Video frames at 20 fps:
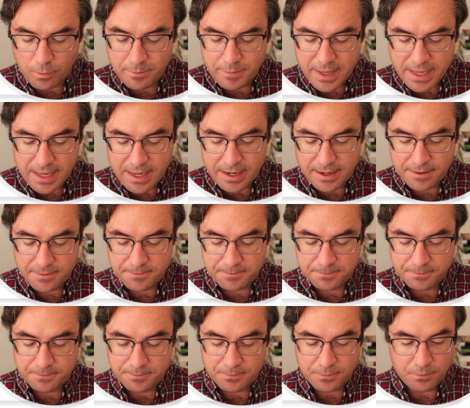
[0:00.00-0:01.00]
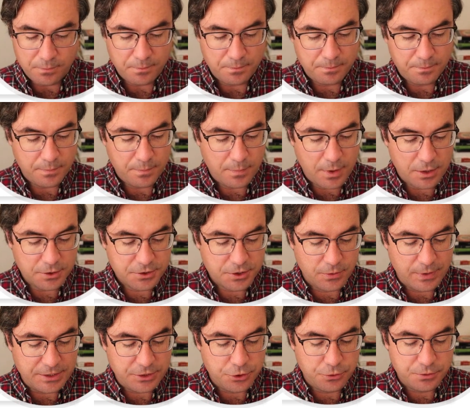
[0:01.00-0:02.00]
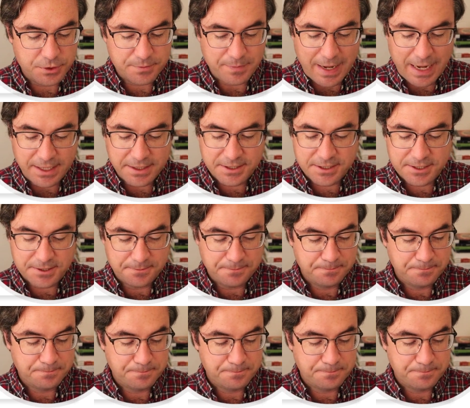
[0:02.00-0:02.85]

min also at 2 spots.